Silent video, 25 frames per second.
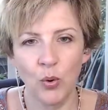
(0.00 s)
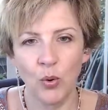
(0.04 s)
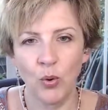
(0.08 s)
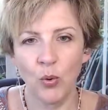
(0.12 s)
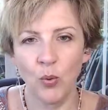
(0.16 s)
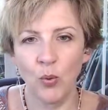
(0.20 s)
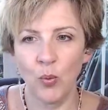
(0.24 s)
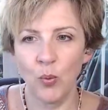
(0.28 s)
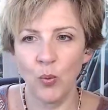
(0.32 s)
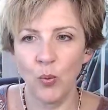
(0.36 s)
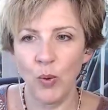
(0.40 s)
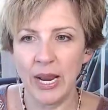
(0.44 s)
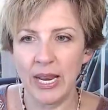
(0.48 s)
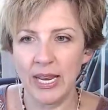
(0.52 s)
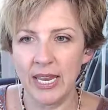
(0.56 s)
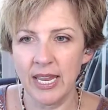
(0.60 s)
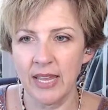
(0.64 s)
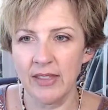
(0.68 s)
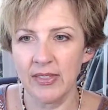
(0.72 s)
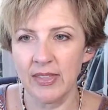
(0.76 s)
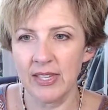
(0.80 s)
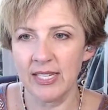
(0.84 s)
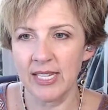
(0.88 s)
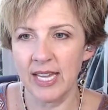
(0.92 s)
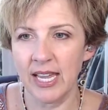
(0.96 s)
Waking
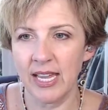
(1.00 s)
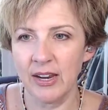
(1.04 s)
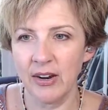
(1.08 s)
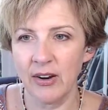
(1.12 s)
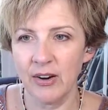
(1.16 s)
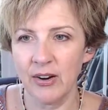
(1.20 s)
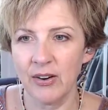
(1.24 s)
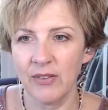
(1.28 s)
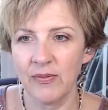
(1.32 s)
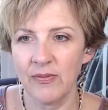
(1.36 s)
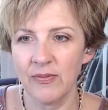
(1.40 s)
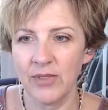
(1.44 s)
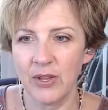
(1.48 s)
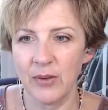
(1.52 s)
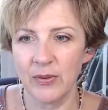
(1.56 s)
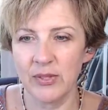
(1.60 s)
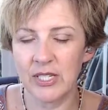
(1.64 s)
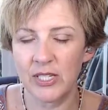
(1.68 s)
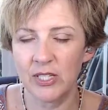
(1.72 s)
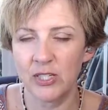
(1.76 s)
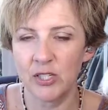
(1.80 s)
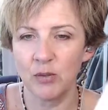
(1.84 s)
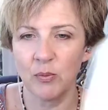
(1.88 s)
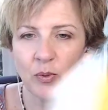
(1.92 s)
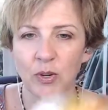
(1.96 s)
the Tiger. That was
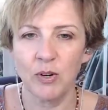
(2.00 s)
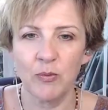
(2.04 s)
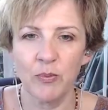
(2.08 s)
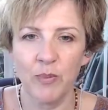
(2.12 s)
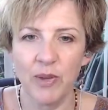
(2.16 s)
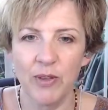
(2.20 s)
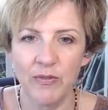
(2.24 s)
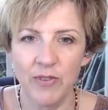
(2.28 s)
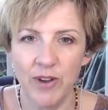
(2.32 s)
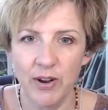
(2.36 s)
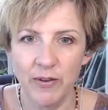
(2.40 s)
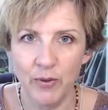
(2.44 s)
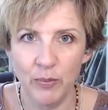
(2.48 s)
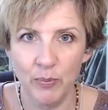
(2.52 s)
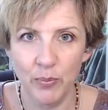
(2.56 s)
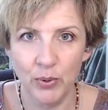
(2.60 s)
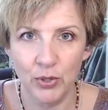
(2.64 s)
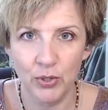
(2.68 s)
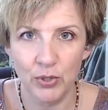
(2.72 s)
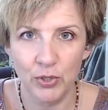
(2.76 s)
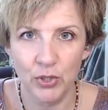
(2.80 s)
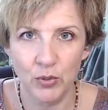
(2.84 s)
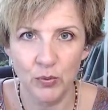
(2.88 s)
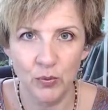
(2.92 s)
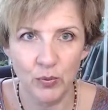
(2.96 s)
actually one of my favorite
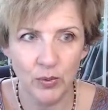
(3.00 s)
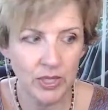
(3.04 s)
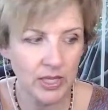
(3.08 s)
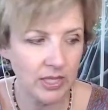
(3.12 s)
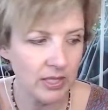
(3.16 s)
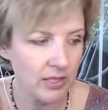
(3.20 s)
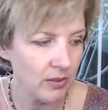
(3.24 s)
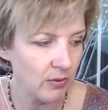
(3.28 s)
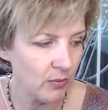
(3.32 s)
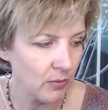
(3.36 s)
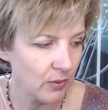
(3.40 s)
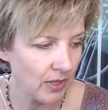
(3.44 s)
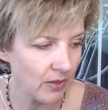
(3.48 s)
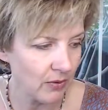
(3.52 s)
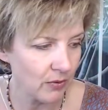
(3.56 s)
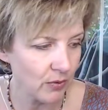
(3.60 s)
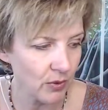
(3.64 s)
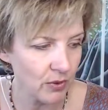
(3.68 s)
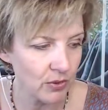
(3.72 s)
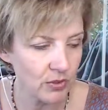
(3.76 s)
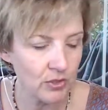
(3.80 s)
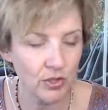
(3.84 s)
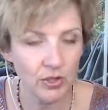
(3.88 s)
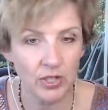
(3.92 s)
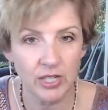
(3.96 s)
books to read when I
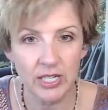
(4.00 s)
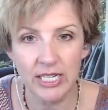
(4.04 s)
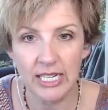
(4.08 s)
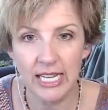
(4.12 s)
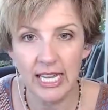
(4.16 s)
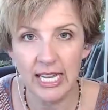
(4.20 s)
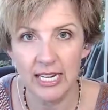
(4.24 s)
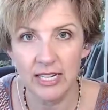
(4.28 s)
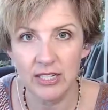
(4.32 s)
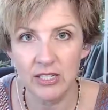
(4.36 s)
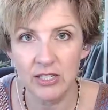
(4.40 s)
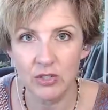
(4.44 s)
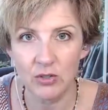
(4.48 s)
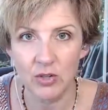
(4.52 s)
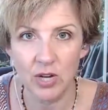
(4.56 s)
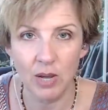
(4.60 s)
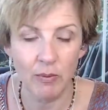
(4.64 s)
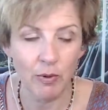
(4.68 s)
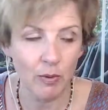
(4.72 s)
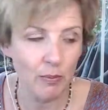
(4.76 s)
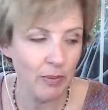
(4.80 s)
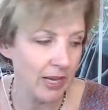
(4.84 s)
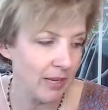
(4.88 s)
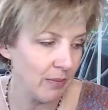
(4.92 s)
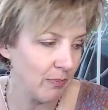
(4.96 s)
first started to get into
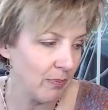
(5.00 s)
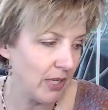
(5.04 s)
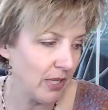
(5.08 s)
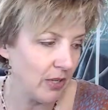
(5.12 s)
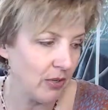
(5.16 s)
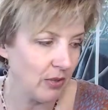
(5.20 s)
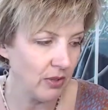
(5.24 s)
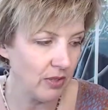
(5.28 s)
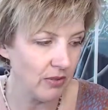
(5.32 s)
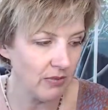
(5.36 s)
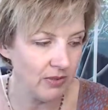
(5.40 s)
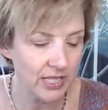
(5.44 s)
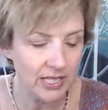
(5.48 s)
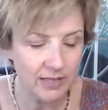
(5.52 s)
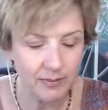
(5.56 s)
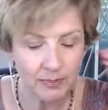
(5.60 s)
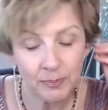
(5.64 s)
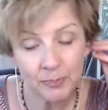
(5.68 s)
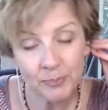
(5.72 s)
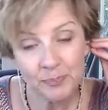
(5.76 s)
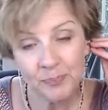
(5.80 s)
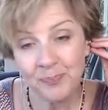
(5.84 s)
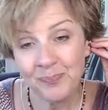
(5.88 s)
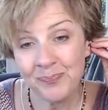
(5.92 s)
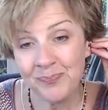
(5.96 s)
trauma, by Peter Levine.
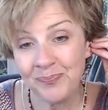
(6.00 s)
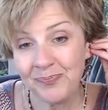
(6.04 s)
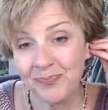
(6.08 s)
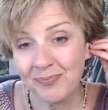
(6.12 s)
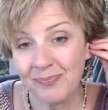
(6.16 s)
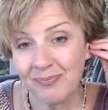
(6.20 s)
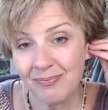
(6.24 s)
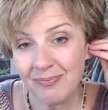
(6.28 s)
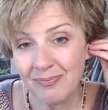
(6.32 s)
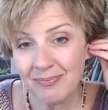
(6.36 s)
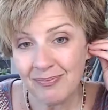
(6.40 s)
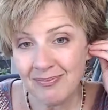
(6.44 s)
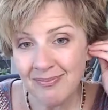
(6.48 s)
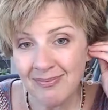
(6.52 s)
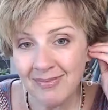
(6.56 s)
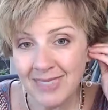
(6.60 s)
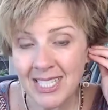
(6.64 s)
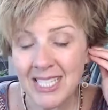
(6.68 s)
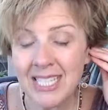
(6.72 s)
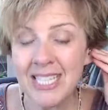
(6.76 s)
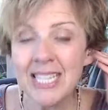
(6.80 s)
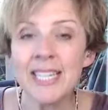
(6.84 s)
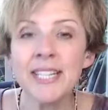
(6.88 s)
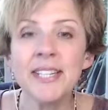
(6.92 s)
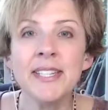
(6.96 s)

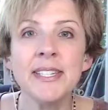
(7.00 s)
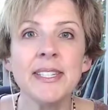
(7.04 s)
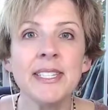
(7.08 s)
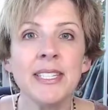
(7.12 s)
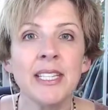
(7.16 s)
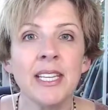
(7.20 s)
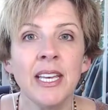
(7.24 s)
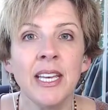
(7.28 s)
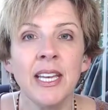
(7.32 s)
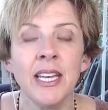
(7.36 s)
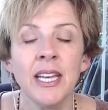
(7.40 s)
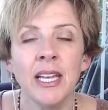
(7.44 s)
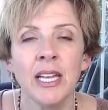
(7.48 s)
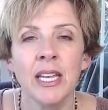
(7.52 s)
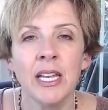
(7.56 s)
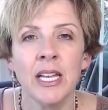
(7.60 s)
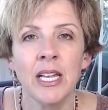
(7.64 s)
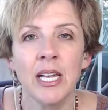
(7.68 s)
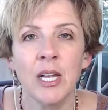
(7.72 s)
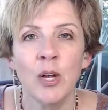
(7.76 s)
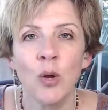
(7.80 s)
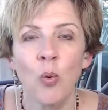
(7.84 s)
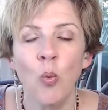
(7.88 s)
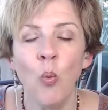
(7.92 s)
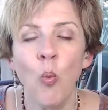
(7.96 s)
And
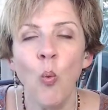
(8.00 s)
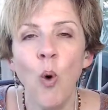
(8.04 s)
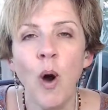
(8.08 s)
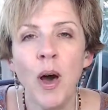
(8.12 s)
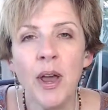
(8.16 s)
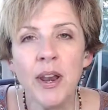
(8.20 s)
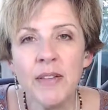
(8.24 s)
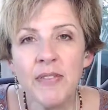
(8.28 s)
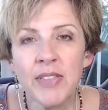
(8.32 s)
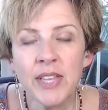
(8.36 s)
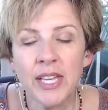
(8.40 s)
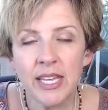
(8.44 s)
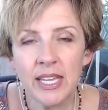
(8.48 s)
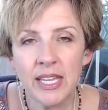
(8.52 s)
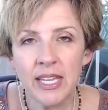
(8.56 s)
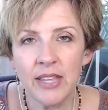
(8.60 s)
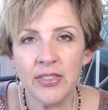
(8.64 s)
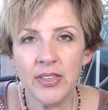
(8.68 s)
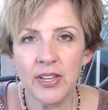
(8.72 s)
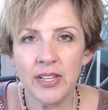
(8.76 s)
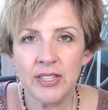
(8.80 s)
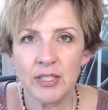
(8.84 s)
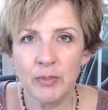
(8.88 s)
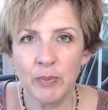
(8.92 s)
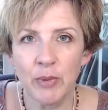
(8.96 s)
one of the key
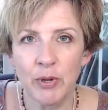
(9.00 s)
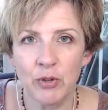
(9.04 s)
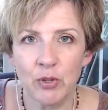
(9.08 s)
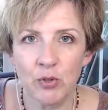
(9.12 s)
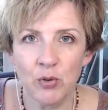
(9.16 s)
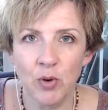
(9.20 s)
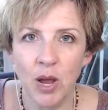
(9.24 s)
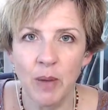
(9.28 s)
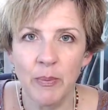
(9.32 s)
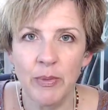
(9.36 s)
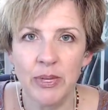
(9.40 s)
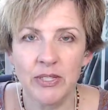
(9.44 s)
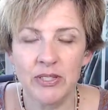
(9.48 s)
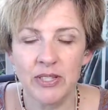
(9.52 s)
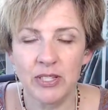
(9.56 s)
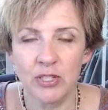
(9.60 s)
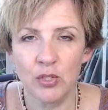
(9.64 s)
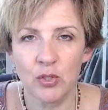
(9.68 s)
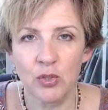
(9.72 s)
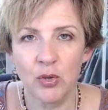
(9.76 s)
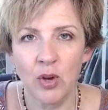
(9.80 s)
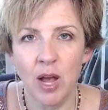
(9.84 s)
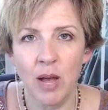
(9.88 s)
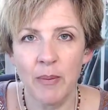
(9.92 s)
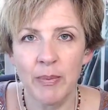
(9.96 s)
things about trauma is that
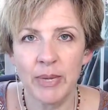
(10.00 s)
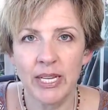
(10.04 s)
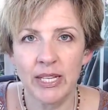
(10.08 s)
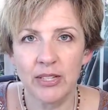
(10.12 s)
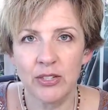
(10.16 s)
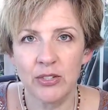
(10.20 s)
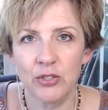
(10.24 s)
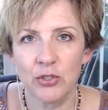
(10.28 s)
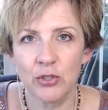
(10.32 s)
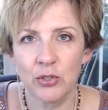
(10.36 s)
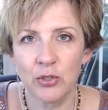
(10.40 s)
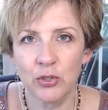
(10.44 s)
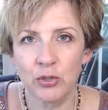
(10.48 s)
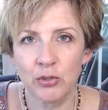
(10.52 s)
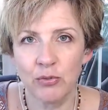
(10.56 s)
trauma gets